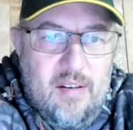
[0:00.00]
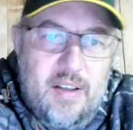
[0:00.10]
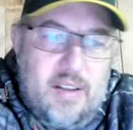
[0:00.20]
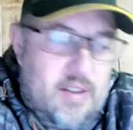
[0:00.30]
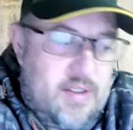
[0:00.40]

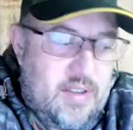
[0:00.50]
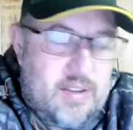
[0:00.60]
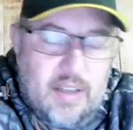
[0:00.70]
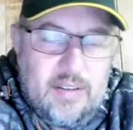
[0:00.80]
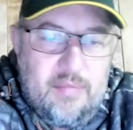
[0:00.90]
It
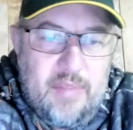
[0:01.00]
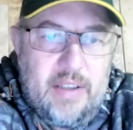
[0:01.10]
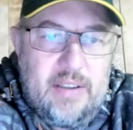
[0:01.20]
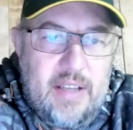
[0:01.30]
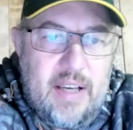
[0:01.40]
just doesn't
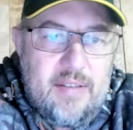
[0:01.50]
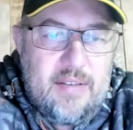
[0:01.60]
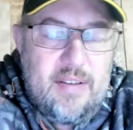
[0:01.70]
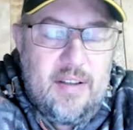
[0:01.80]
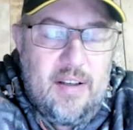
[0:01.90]
make
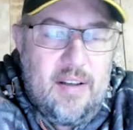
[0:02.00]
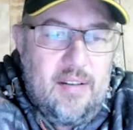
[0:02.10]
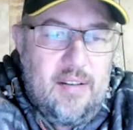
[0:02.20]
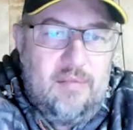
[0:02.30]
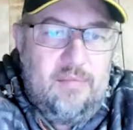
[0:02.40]
sense.
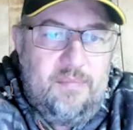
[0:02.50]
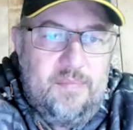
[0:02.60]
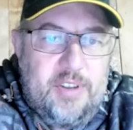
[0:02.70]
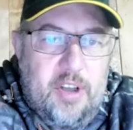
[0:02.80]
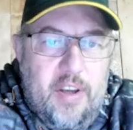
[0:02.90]

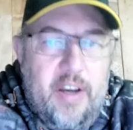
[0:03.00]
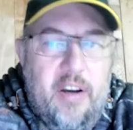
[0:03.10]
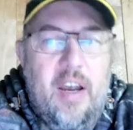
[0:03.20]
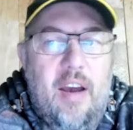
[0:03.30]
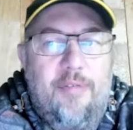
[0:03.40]
So they're
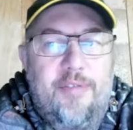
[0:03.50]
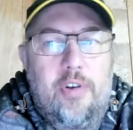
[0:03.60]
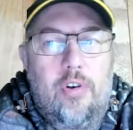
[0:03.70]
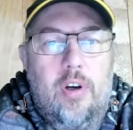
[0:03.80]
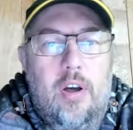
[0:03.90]
going to have
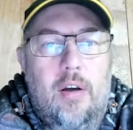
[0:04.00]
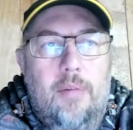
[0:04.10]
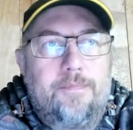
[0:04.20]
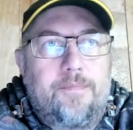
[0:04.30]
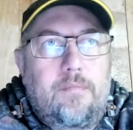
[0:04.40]
to
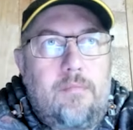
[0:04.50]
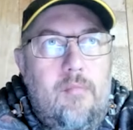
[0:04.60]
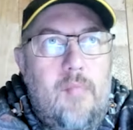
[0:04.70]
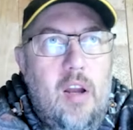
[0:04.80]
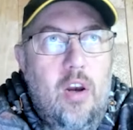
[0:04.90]

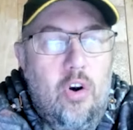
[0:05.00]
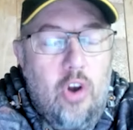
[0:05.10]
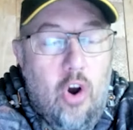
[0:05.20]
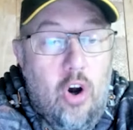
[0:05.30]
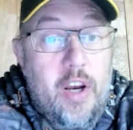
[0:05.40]
look
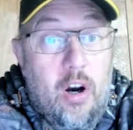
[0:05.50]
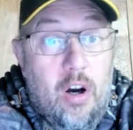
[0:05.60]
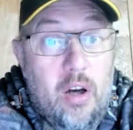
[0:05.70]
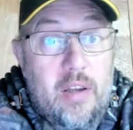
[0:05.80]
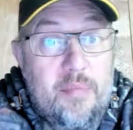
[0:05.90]
long and
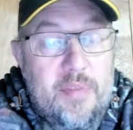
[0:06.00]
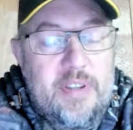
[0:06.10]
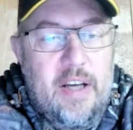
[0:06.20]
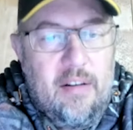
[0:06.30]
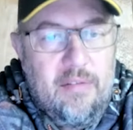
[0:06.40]
hard at
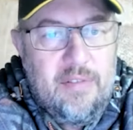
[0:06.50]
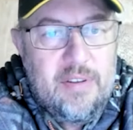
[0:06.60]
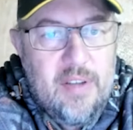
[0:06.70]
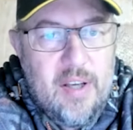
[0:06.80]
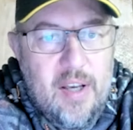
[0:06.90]
themselves.